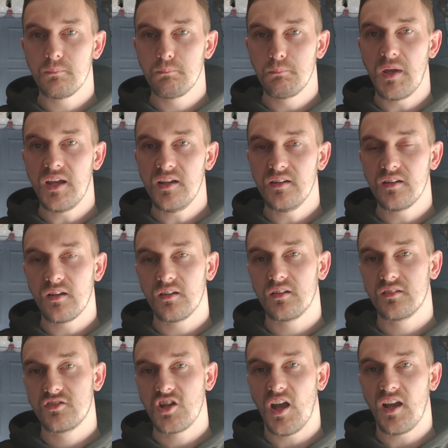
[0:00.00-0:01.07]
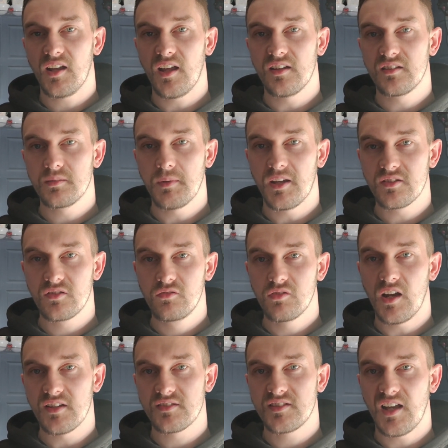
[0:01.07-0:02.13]
main Gigantamax
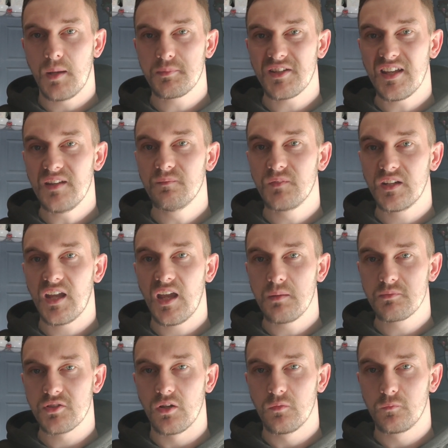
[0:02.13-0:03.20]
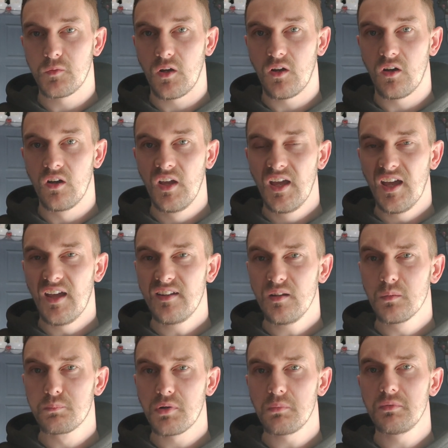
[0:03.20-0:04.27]
grass types in the game so far, and
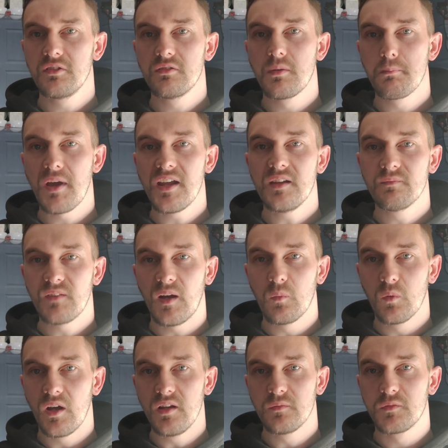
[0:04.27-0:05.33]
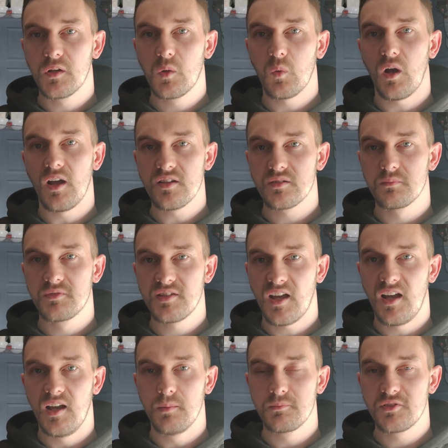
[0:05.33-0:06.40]
it'll probably remain that way for quite some
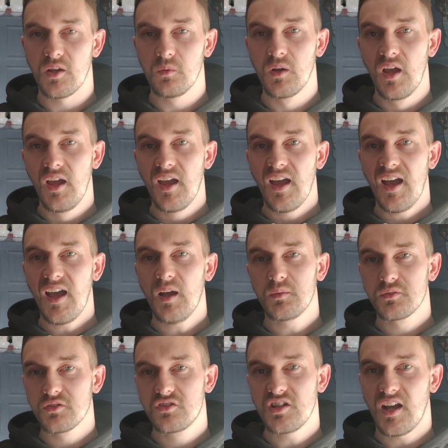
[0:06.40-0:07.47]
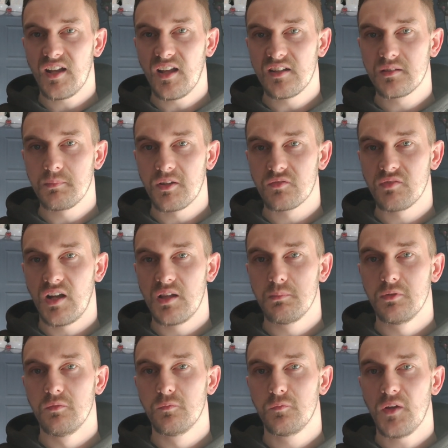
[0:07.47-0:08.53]
time. So how does Gigantamax Rillaboom